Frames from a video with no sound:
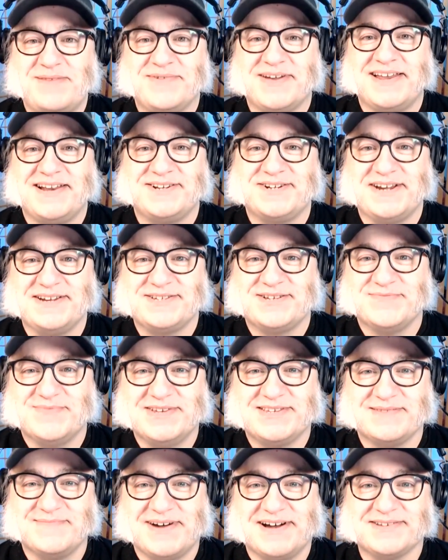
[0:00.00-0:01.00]
get a chance to
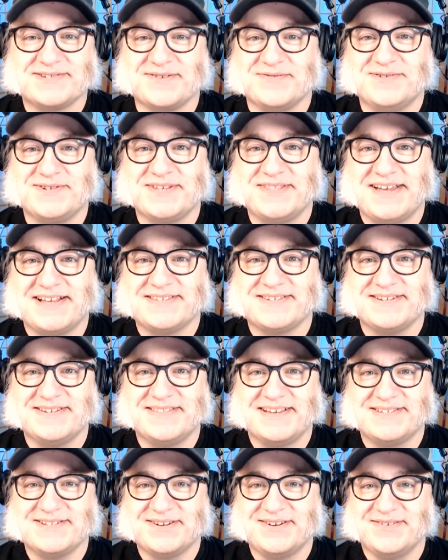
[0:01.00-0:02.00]
win some Oscars, and that's a
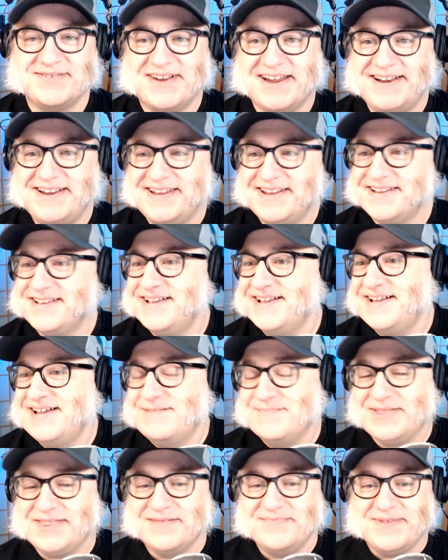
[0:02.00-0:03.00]
that's a good idea.
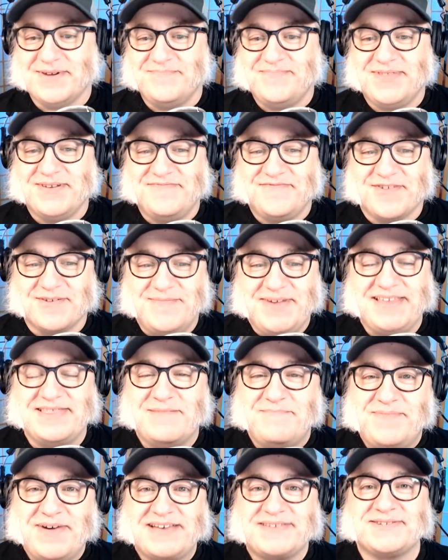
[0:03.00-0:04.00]
But the, the, the for me
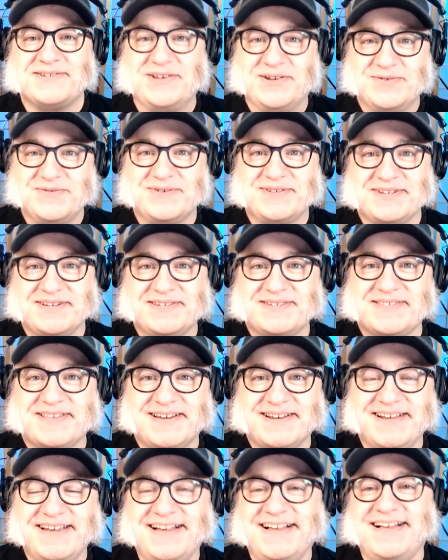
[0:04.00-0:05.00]
the best news is
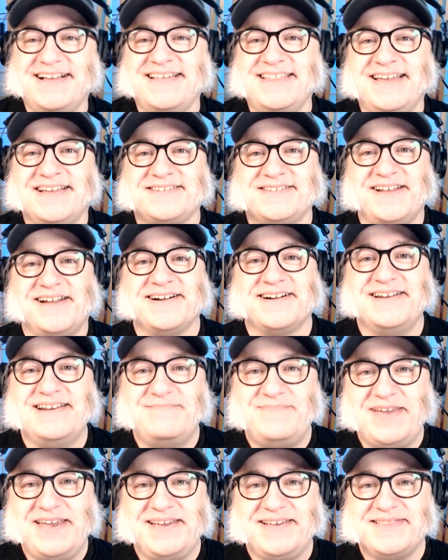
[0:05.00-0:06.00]
that it's not going
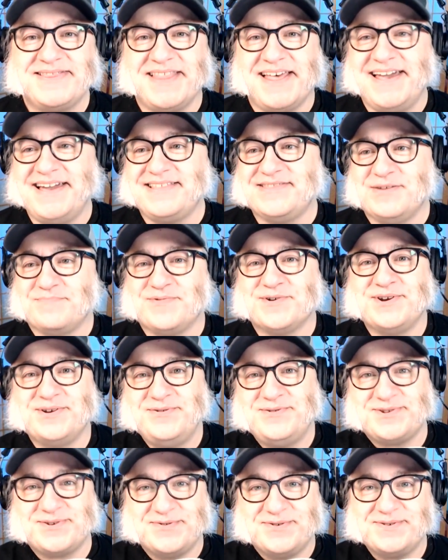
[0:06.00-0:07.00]
to be like the
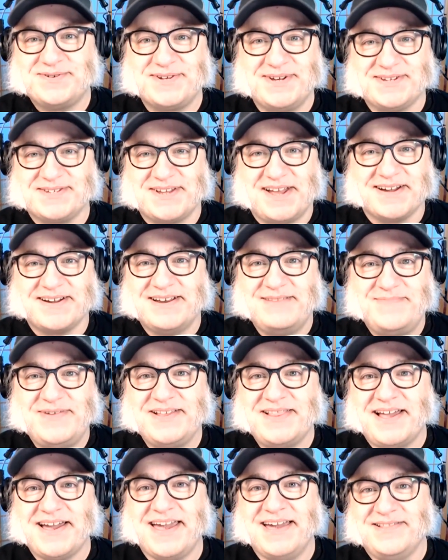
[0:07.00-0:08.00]
producers. It's not going to
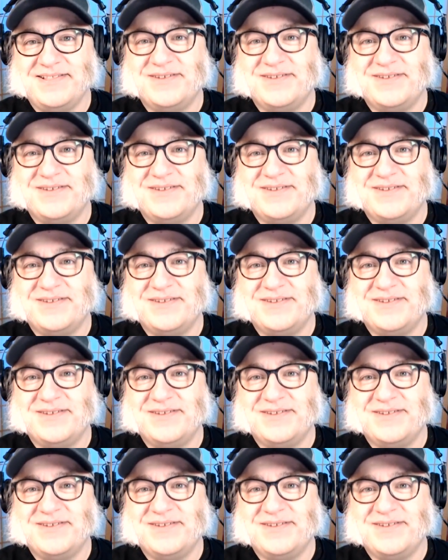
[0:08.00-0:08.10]
be like Hello